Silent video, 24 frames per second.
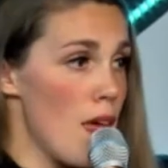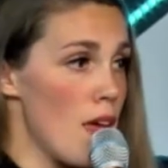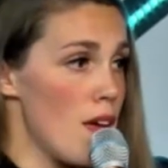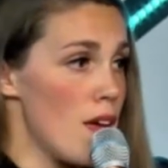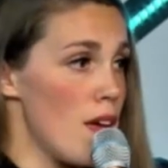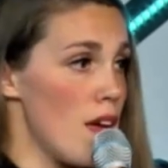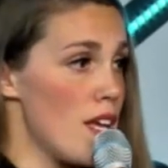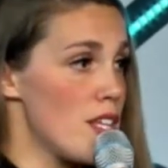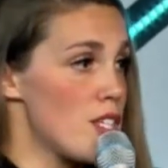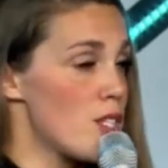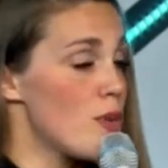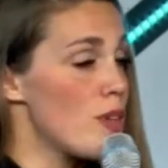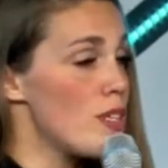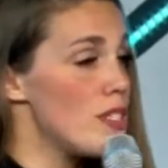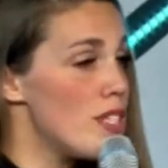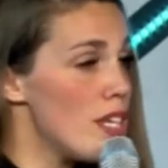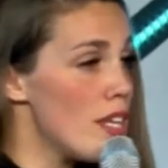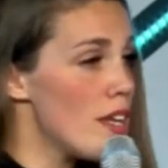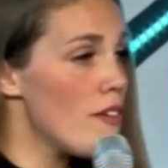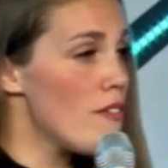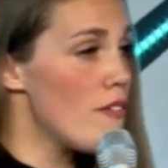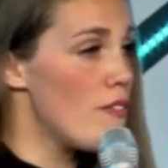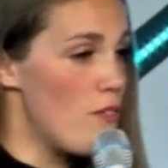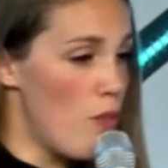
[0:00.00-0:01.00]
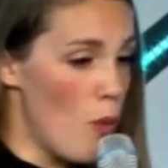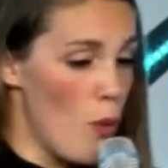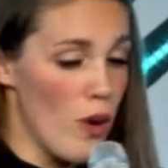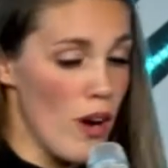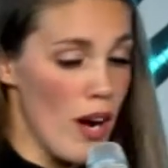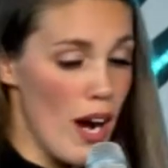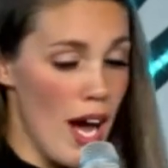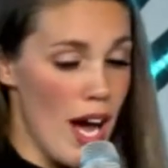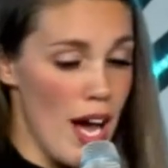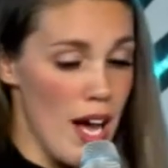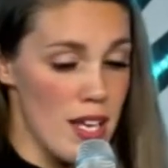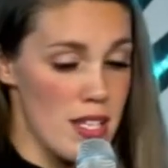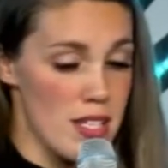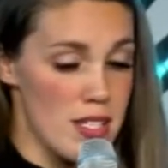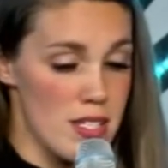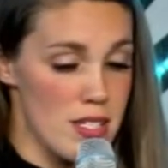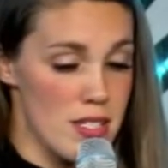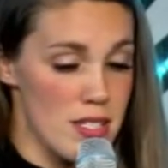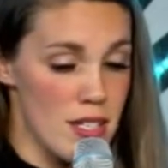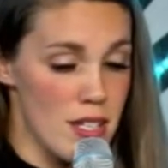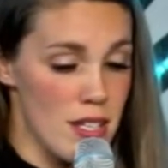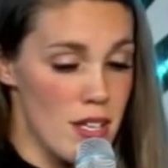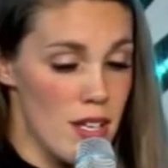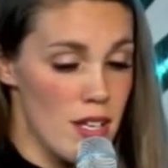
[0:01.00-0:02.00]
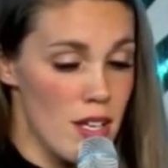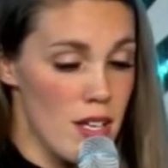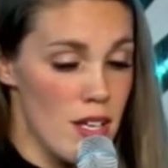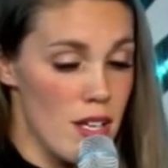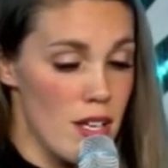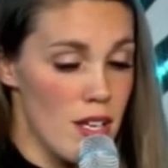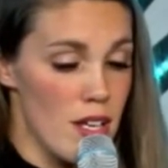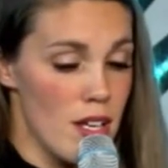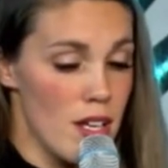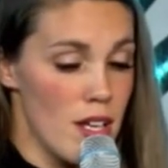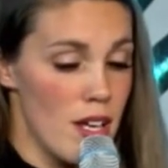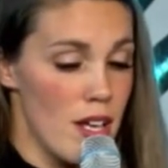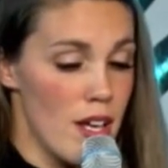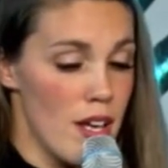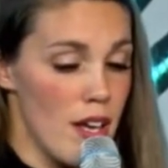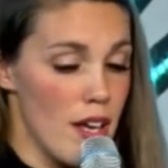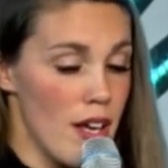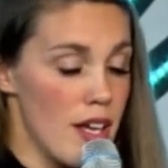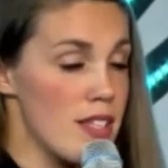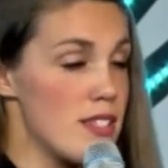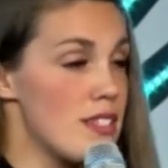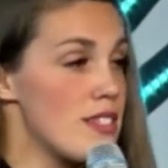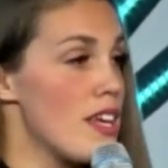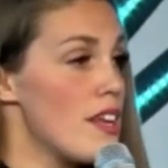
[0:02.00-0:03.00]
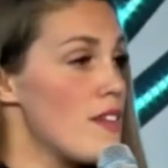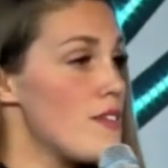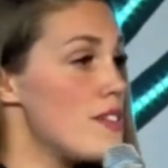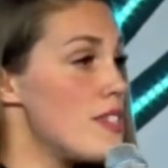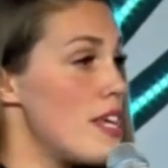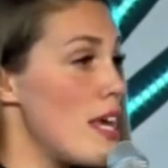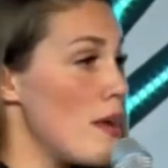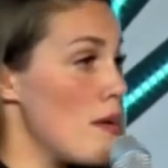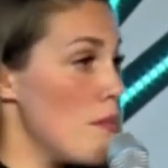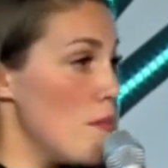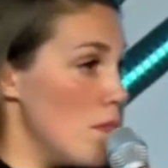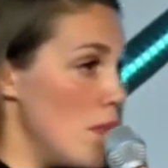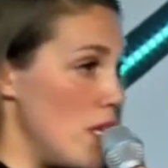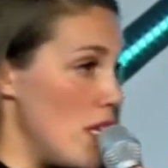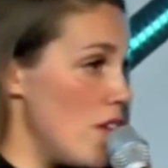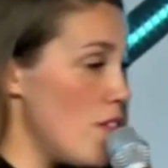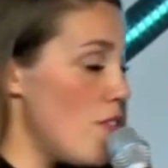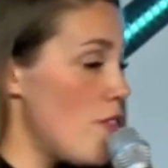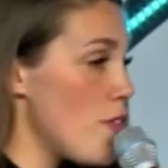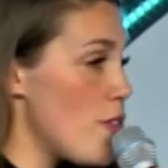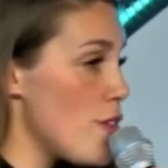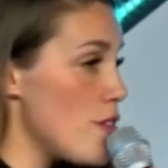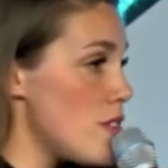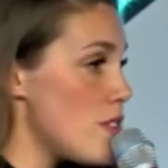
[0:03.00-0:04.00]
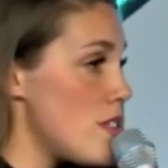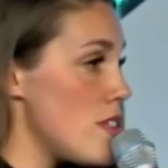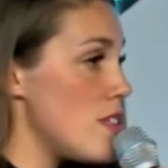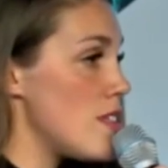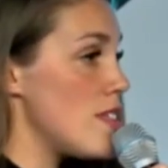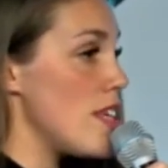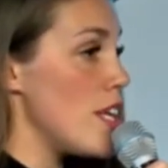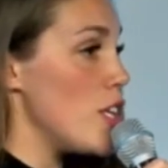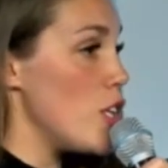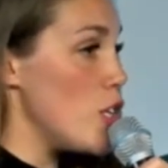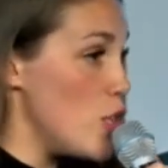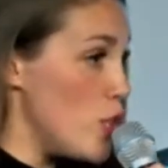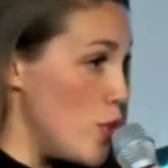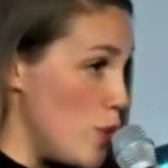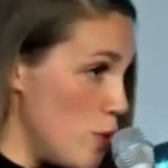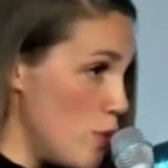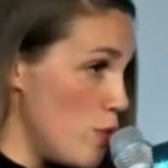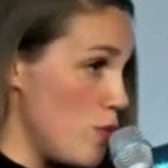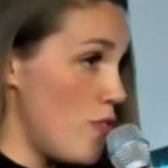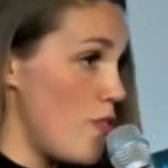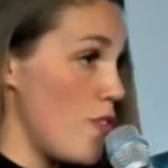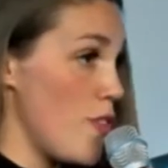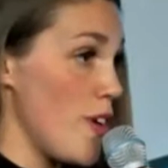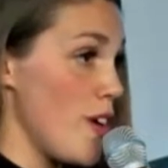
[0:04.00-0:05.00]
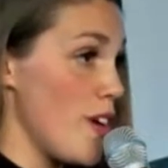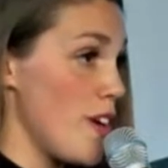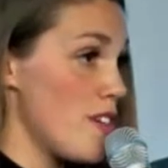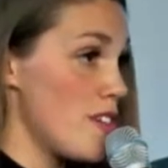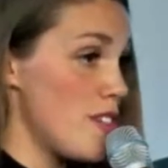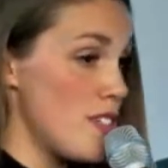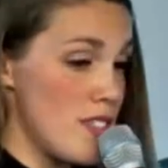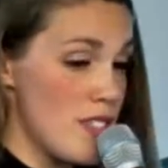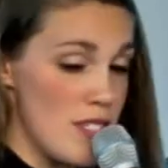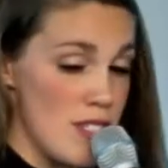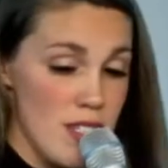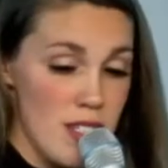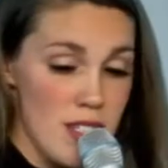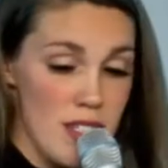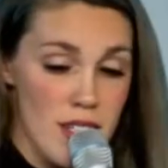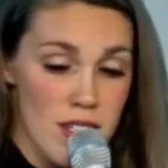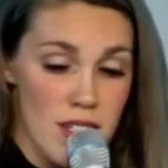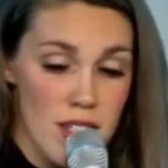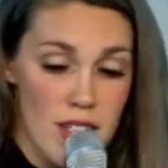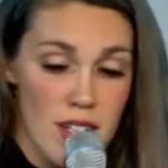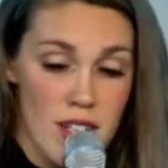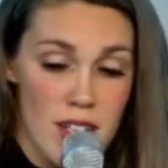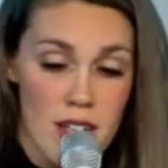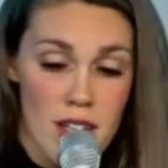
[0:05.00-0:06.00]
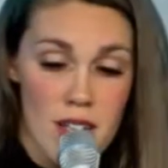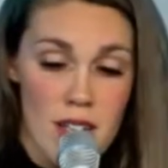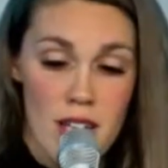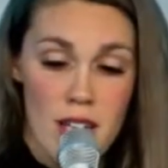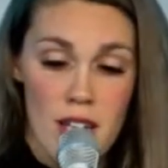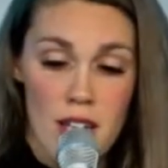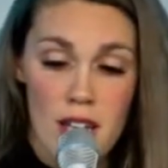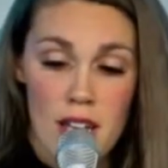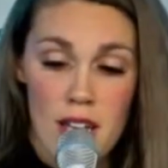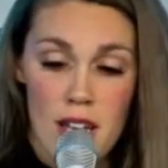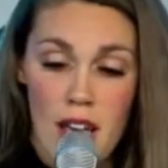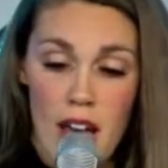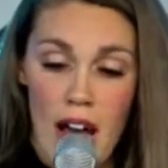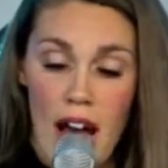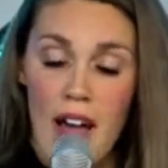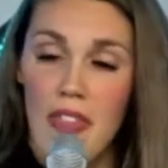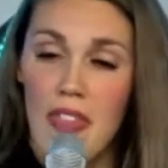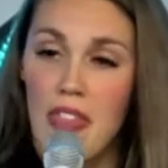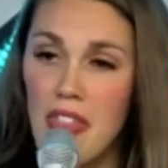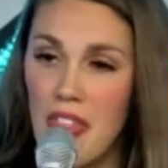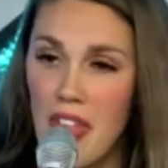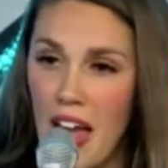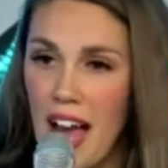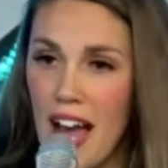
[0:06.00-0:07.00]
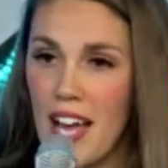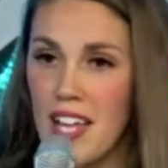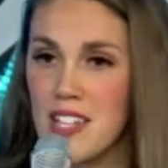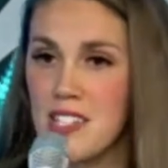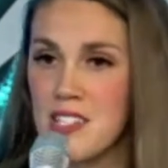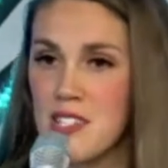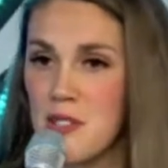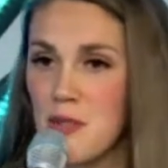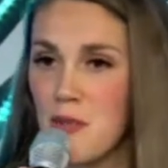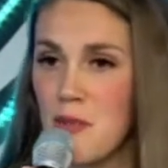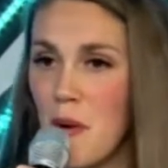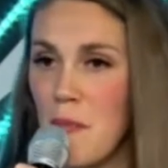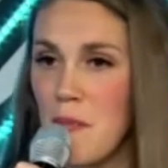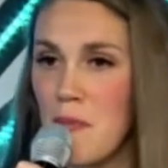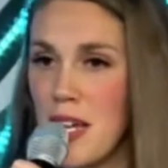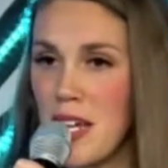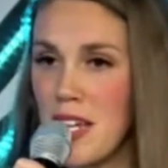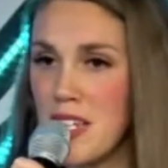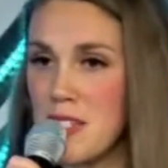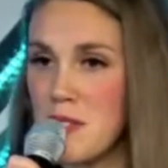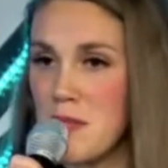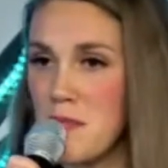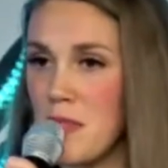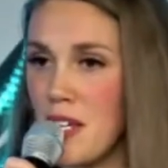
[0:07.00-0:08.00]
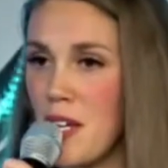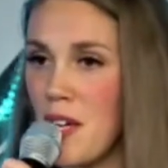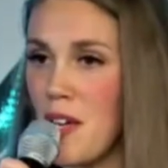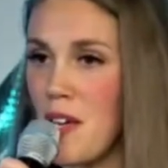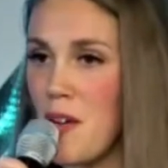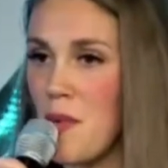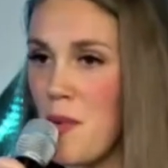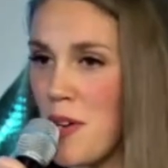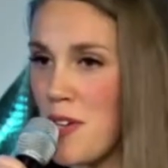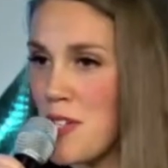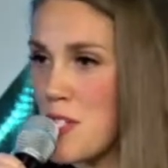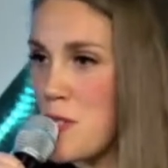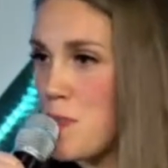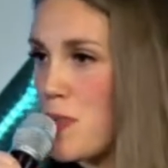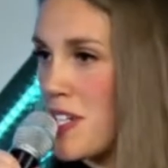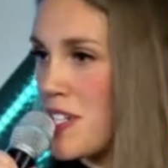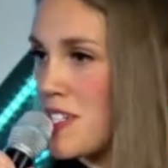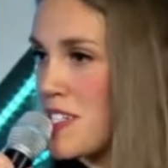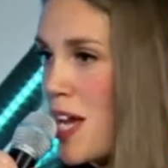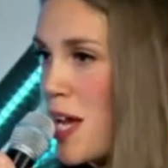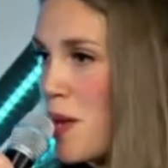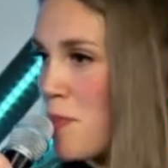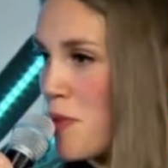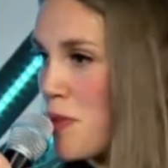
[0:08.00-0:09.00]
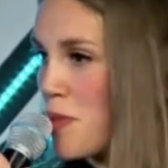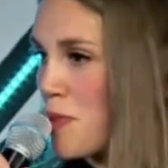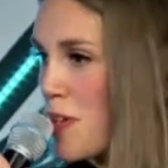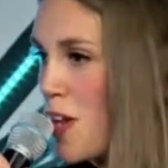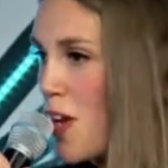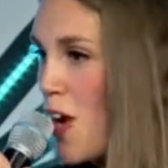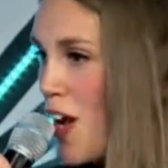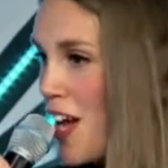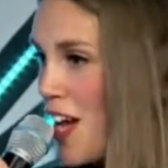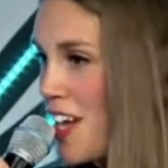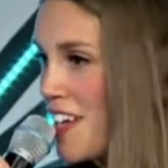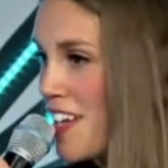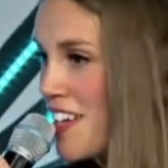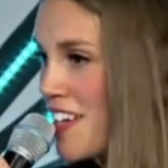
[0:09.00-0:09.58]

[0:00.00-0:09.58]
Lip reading: And so he did it for us. Instead of saying me first, he said you first. And that's what makes me want to spend time with God.